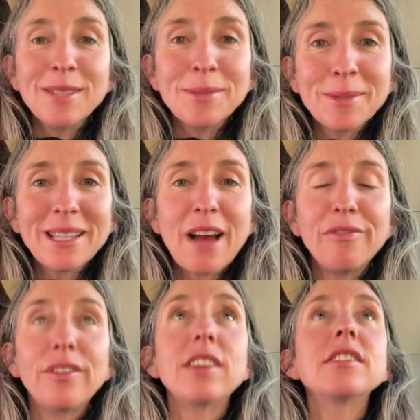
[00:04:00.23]
this was our
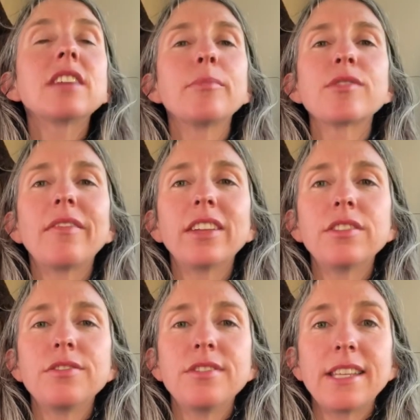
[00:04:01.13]
first time traveling
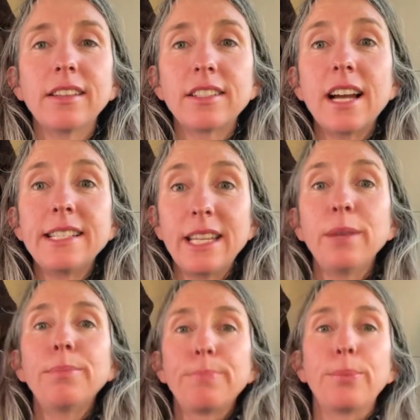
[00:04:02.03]
to New Zealand, I
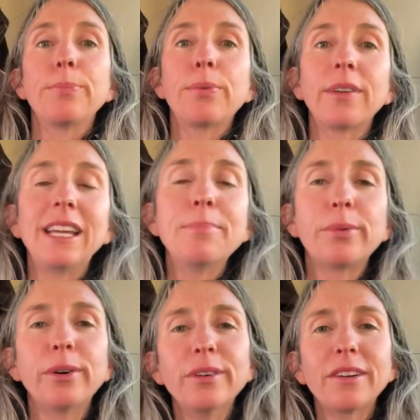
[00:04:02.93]
did
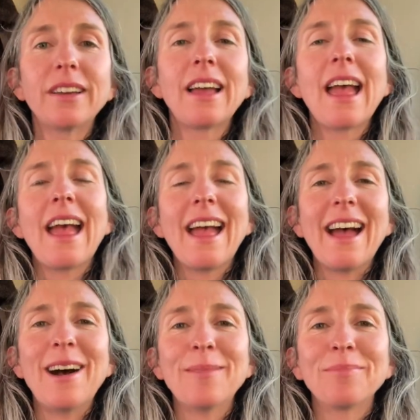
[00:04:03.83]
pre-book
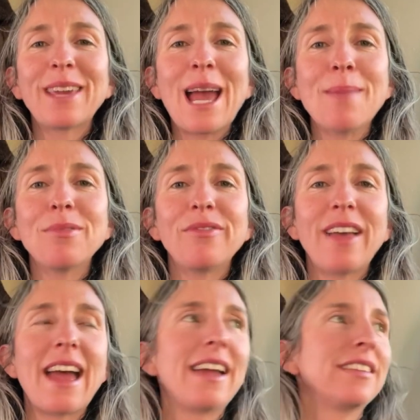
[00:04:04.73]
camper
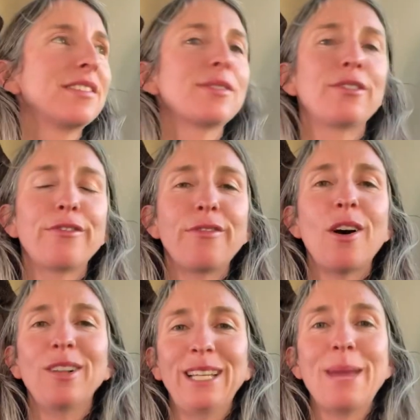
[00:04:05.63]
van sort of
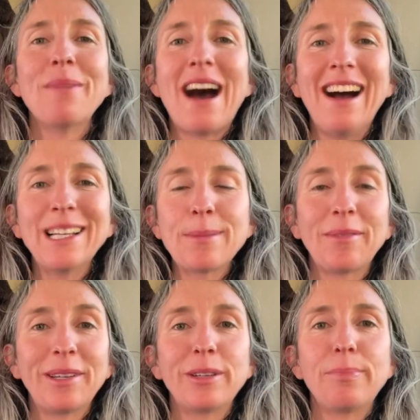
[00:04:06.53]
holiday parks
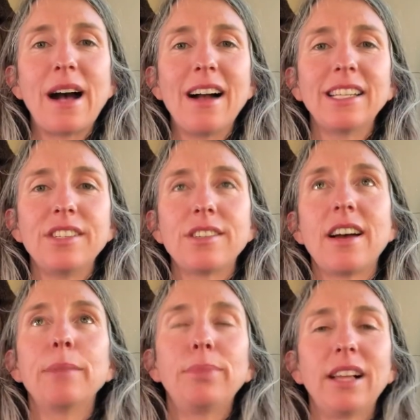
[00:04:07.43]
where we could park each
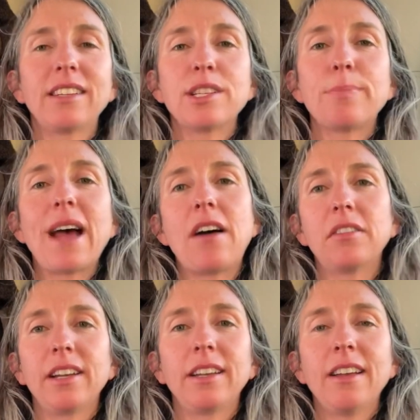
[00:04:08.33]
night and plug into
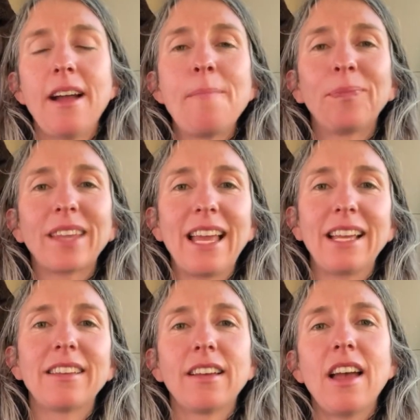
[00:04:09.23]
power and
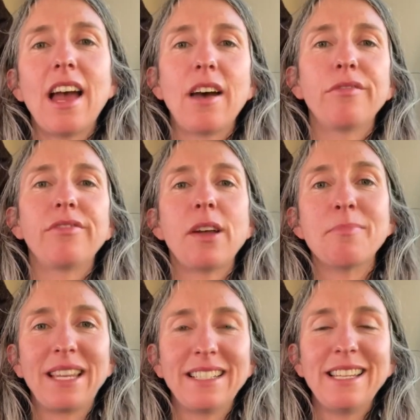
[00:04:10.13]
like have
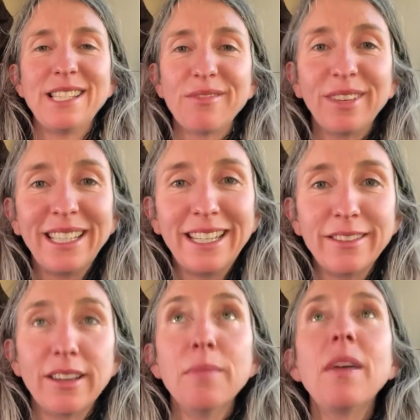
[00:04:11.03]
amenities if we
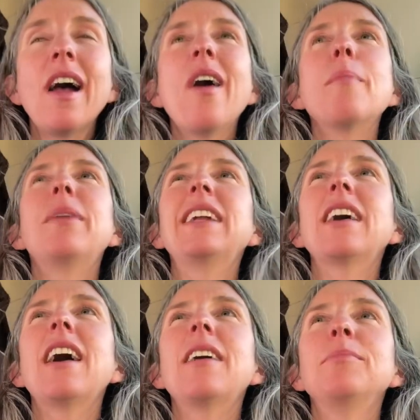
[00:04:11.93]
needed them. But
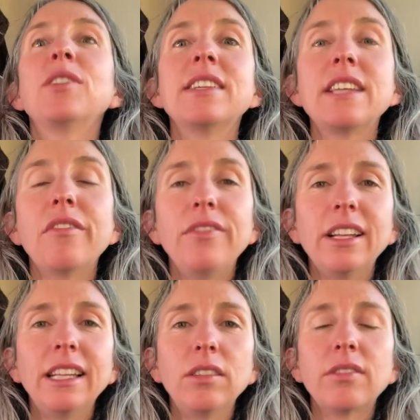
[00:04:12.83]
you can
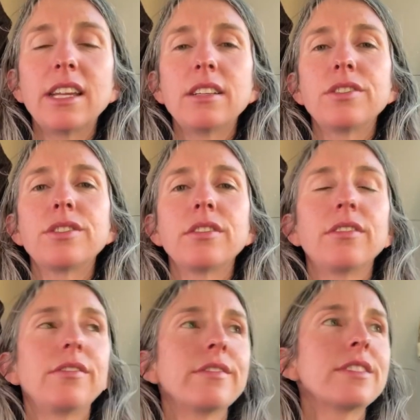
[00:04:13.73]
definitely look
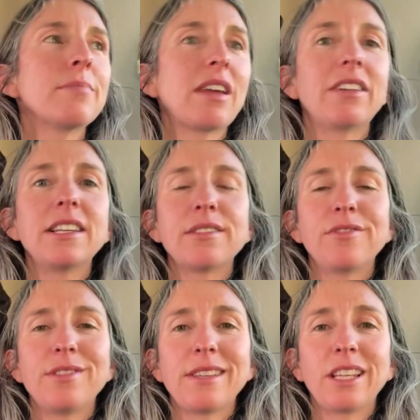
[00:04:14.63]
into some areas of
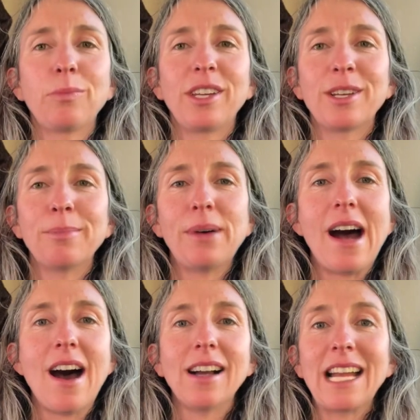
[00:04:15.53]
New Zealand where you can
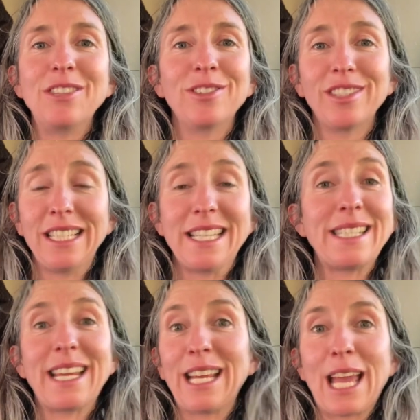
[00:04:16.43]
park and you don't need to
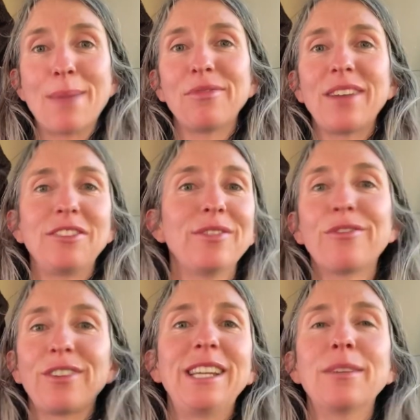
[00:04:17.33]
stay in a camper van. You
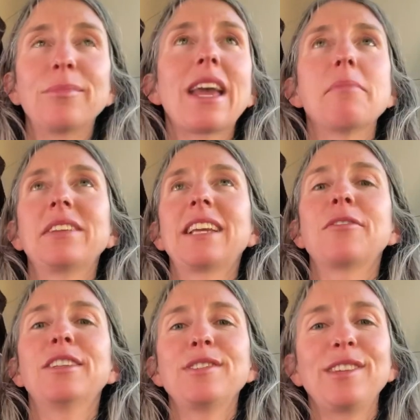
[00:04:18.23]
freedom camping, they
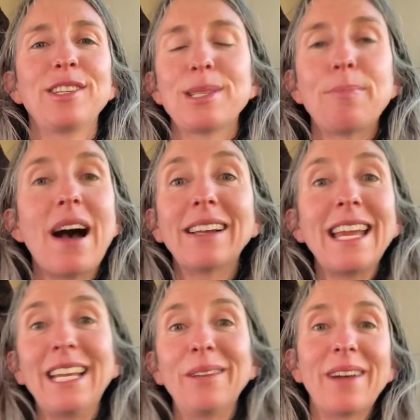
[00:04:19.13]
call it. So you can just park
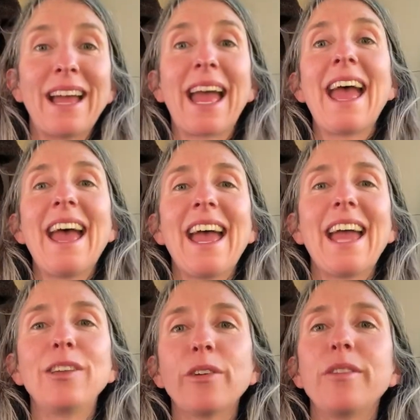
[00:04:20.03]
anywhere
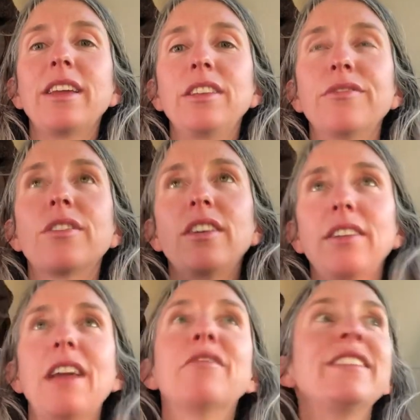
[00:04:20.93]
and know that you've
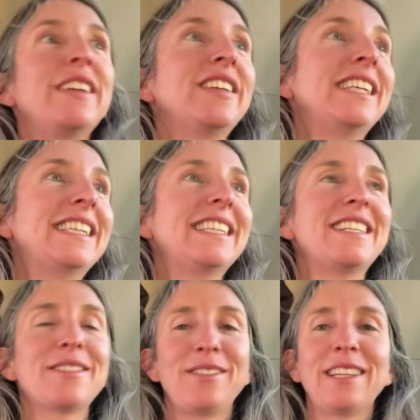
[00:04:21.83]
got everything you need in
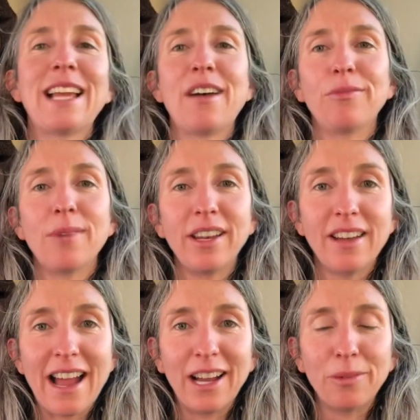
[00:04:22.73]
here, so you can have one
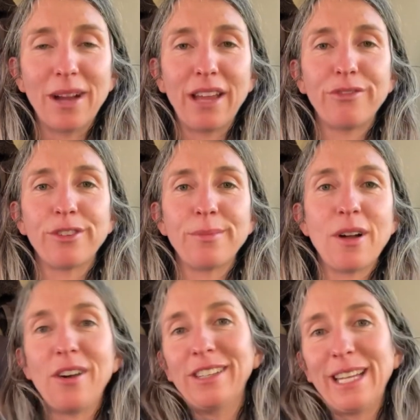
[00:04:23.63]
night away from
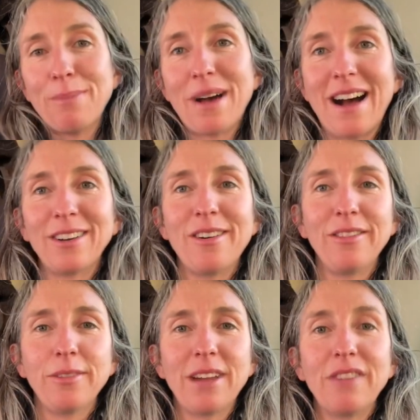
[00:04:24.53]
a holiday park
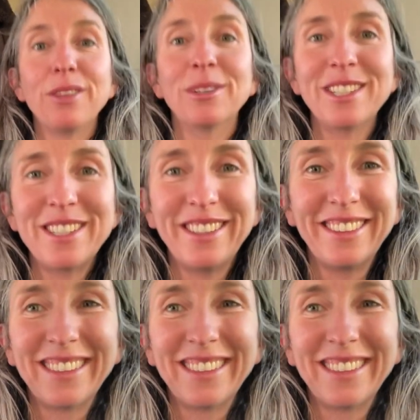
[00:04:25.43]
on the way if you want to.